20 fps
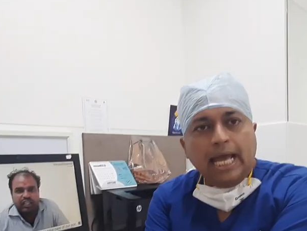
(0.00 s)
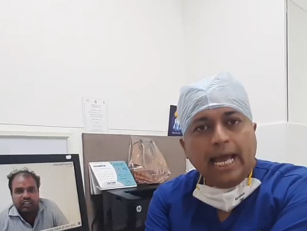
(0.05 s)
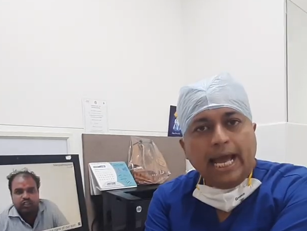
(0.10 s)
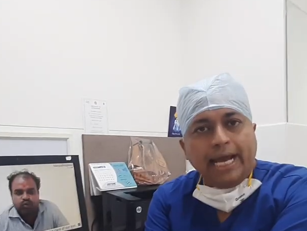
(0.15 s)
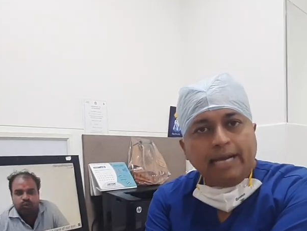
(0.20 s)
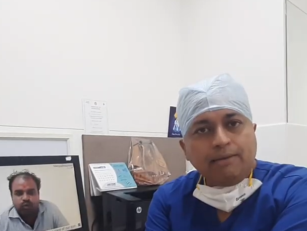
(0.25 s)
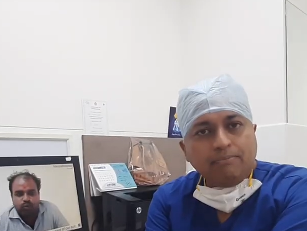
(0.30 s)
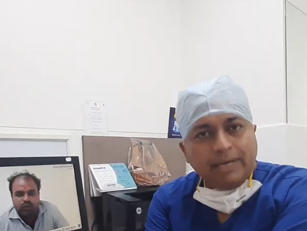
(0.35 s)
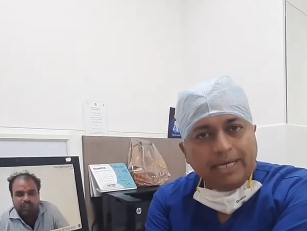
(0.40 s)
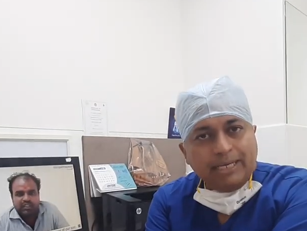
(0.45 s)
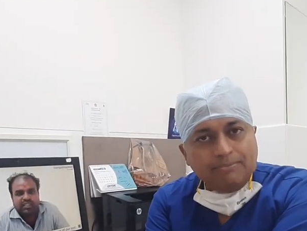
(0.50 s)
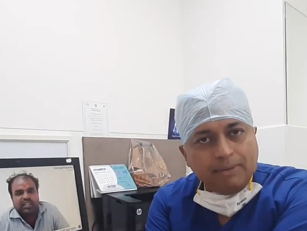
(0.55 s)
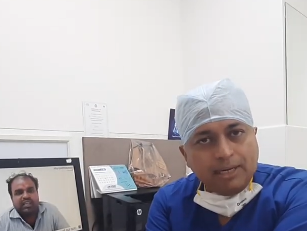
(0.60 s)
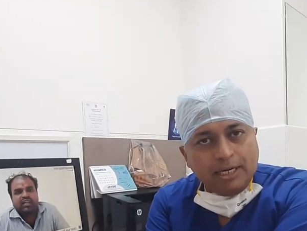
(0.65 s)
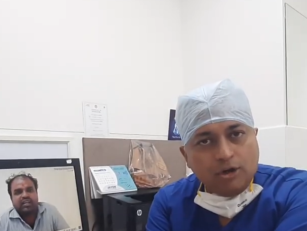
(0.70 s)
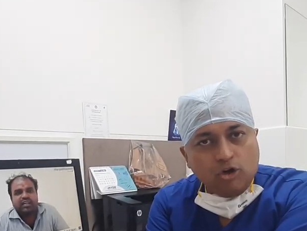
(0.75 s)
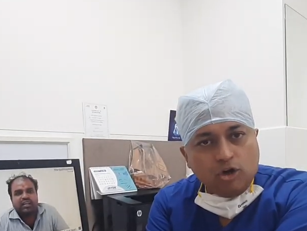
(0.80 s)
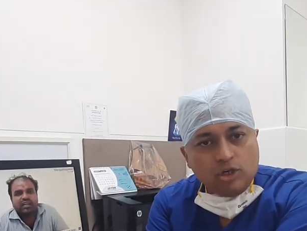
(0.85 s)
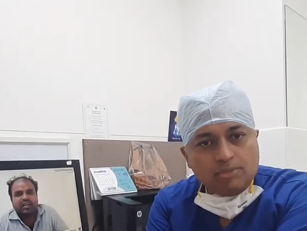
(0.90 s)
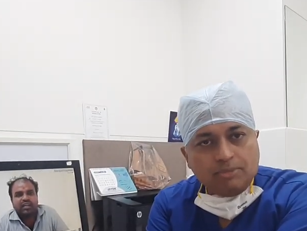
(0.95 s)
At
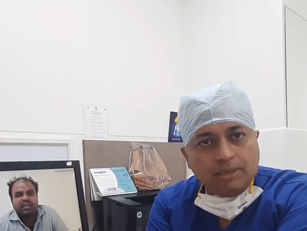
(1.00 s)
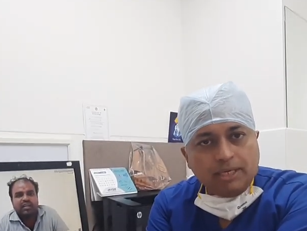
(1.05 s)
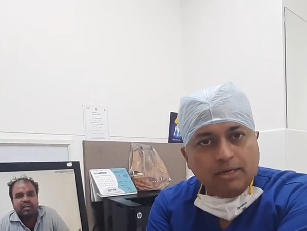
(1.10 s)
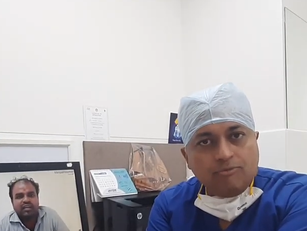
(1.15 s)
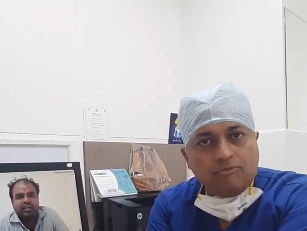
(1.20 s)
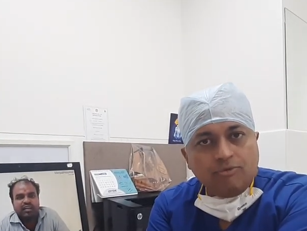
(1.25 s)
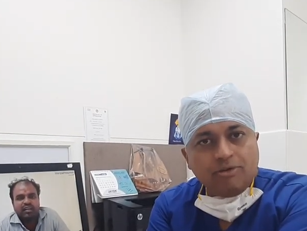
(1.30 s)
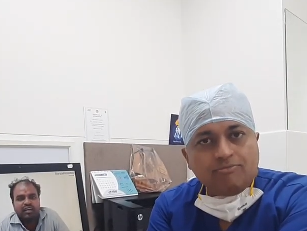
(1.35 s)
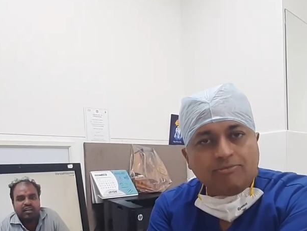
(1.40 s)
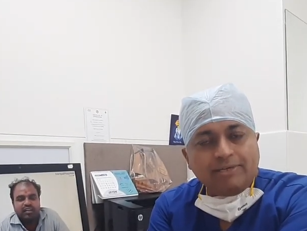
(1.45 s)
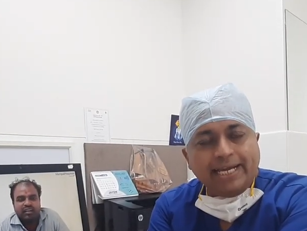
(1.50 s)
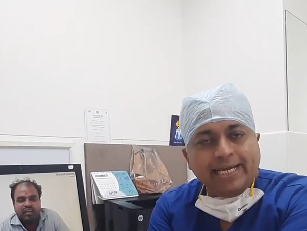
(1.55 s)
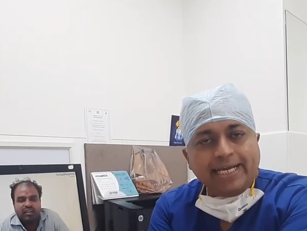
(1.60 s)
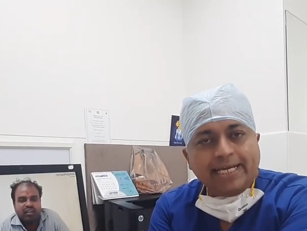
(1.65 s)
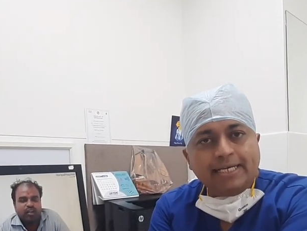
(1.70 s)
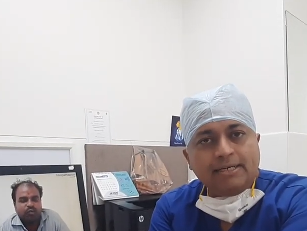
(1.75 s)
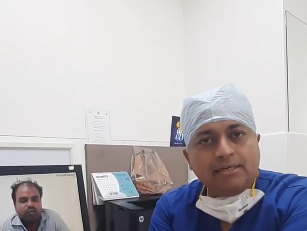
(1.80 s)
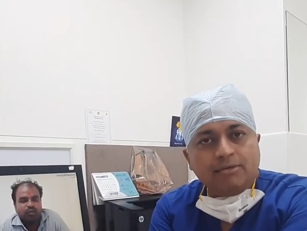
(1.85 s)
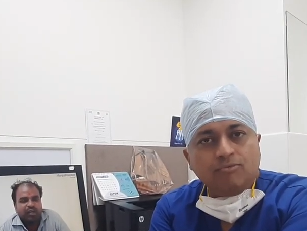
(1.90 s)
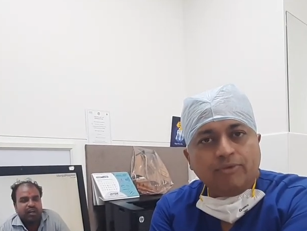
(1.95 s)
Manipal Hospital, we've
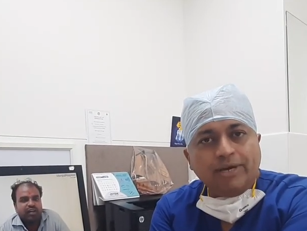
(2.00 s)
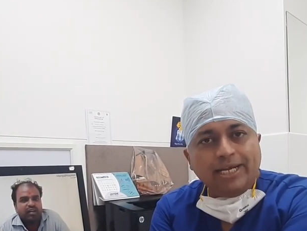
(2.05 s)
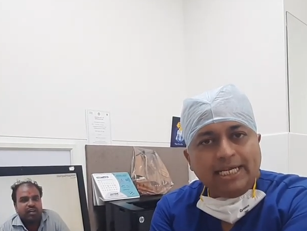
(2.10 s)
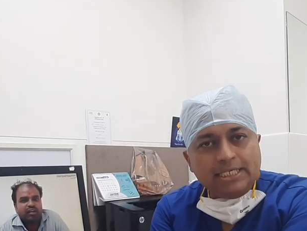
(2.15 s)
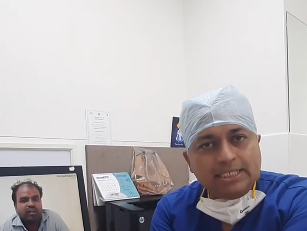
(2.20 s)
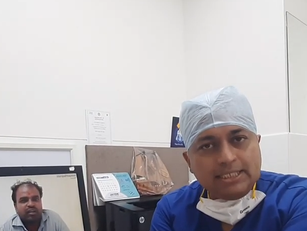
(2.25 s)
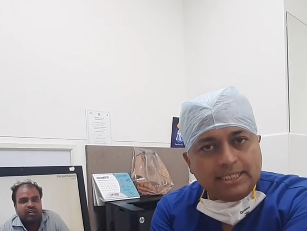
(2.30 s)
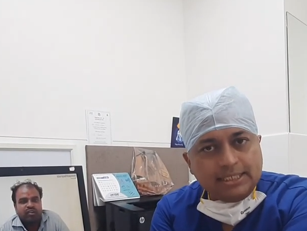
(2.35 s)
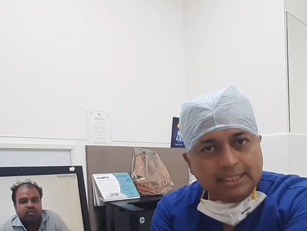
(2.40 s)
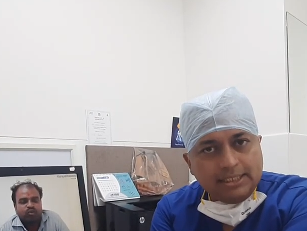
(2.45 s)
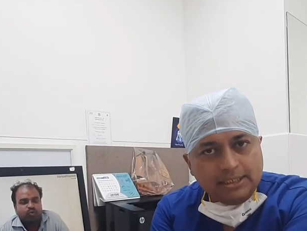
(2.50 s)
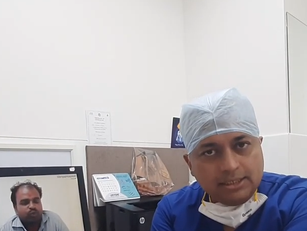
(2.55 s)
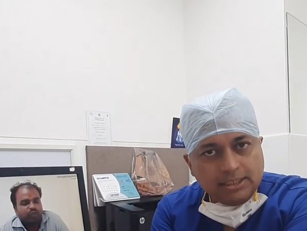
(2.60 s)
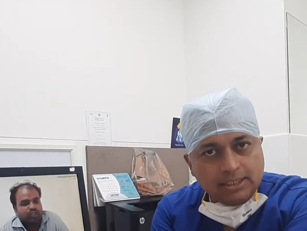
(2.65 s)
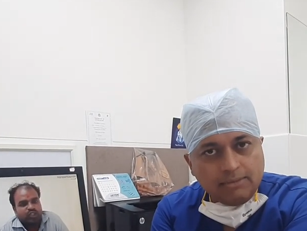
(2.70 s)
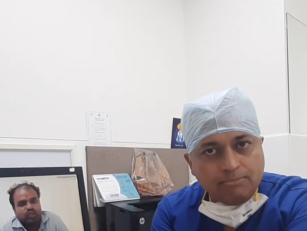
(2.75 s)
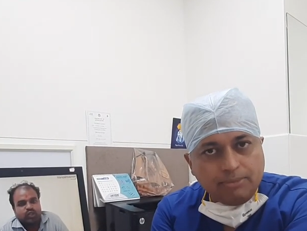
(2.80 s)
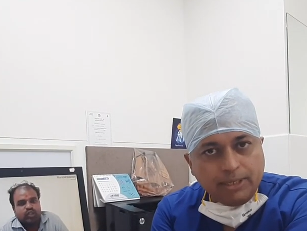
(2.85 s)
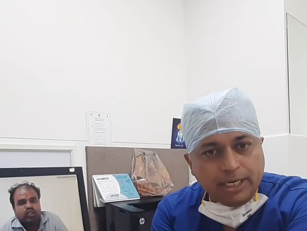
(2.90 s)
taken very stringent